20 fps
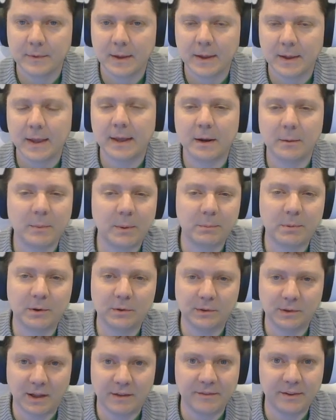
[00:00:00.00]
And I remember
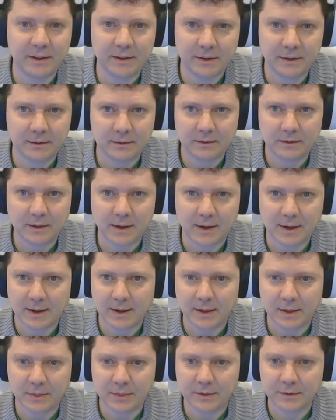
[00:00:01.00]
loving
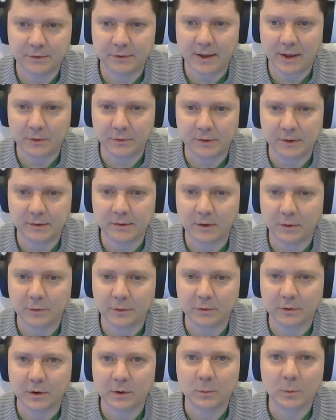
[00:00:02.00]
how detailed
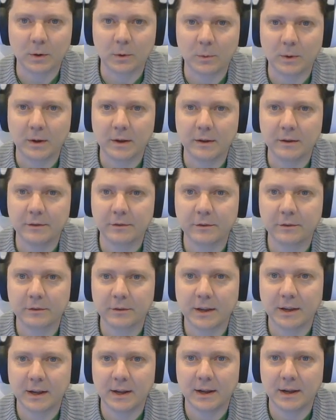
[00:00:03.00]
this artwork was
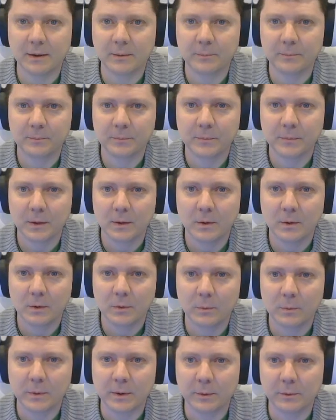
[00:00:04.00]

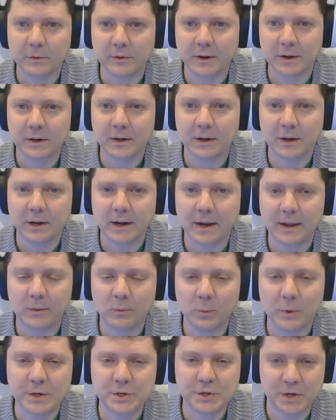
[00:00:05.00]
when I was younger,
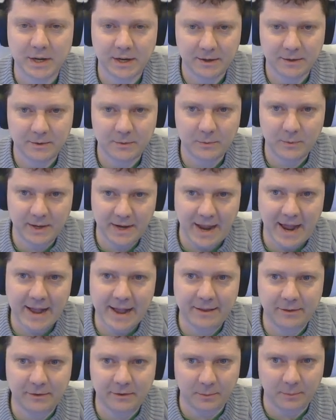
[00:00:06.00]
and wishing we
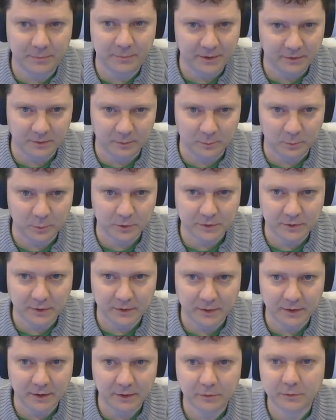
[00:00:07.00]
had something similar to
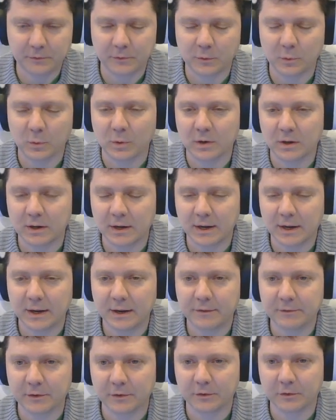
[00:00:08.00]
this for
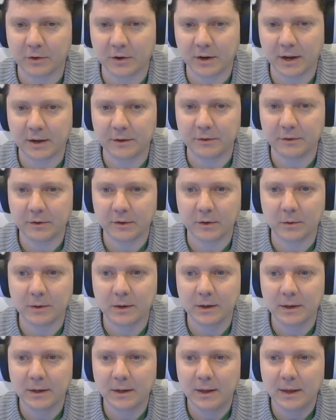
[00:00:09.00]
StarCon
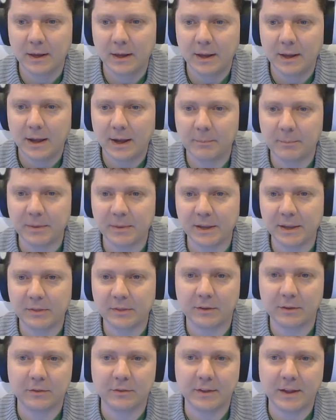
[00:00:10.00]
2. You get
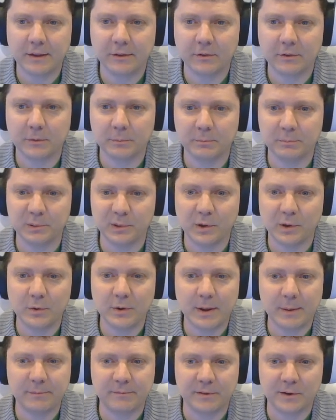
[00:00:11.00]
this nice blown
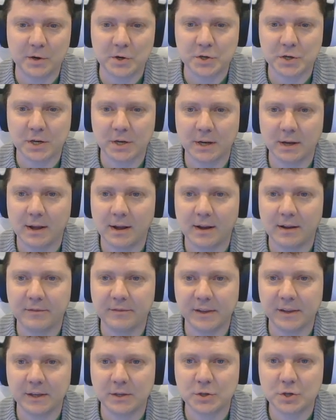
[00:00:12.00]
up version
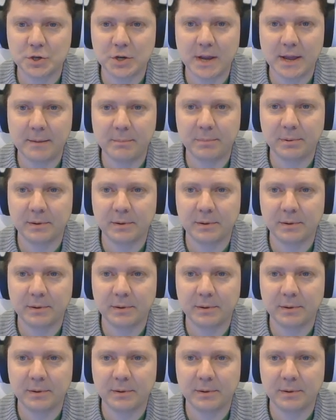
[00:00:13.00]
of each ship.